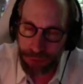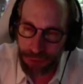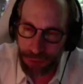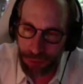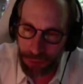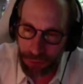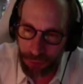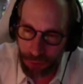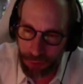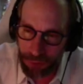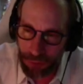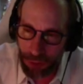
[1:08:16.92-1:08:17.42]

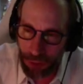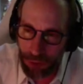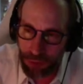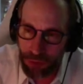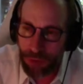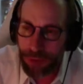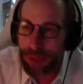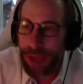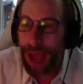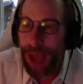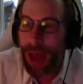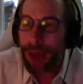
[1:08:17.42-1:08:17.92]
physics are such
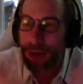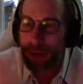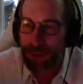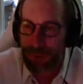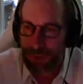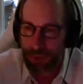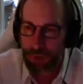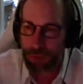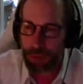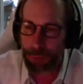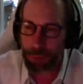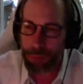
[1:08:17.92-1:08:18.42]
that
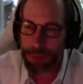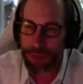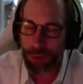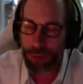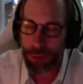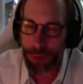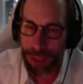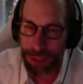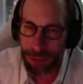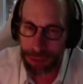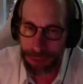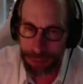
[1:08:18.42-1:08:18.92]
galaxies would be
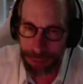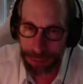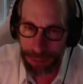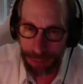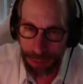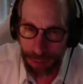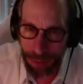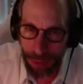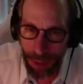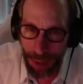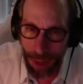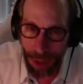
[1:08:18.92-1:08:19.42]
created.
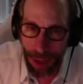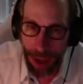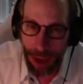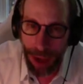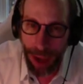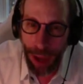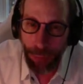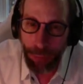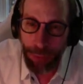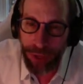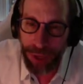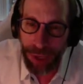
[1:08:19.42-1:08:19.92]

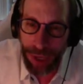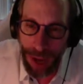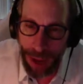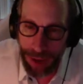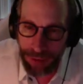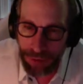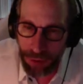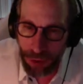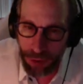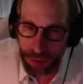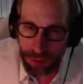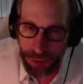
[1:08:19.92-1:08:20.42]
And we can
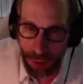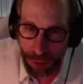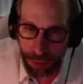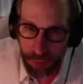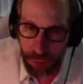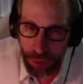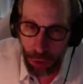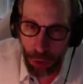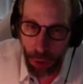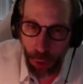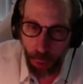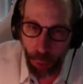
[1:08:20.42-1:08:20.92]
ask
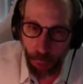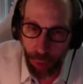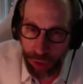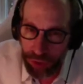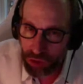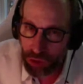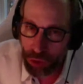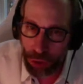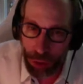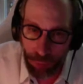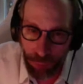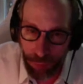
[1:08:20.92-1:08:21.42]
ourselves,
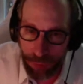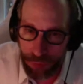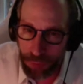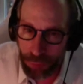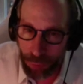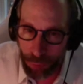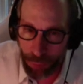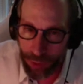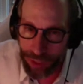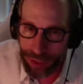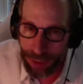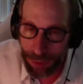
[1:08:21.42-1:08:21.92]
which universe
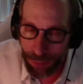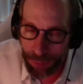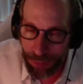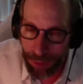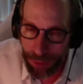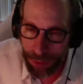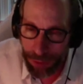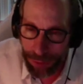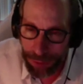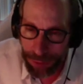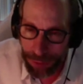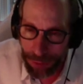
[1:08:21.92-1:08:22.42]
would we live
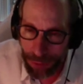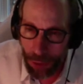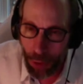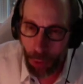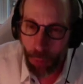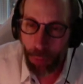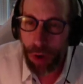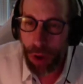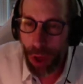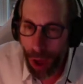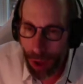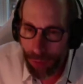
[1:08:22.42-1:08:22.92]
in?
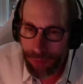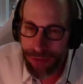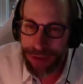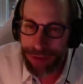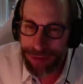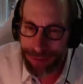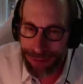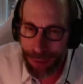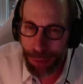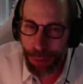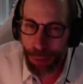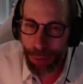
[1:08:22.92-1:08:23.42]
Well,
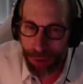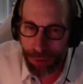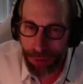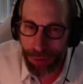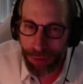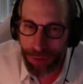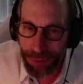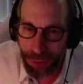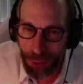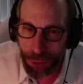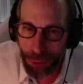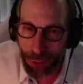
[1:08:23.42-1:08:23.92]
obviously, we're
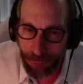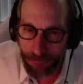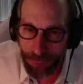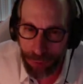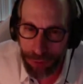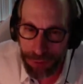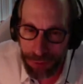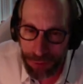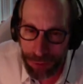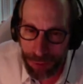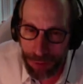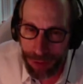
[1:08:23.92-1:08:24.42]
in the
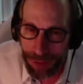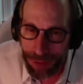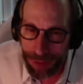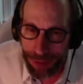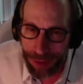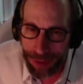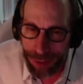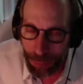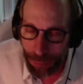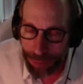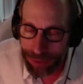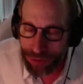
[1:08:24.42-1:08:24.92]
universe
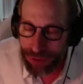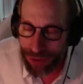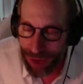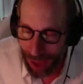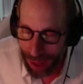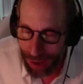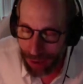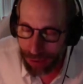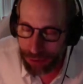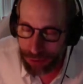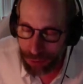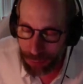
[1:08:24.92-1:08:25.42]
in which
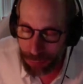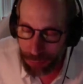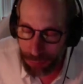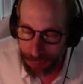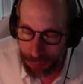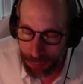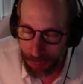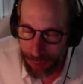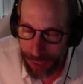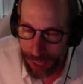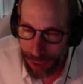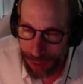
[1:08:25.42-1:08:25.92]
galaxies
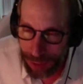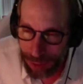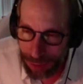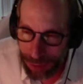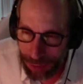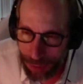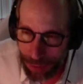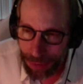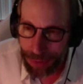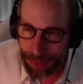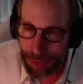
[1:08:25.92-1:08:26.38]
were created.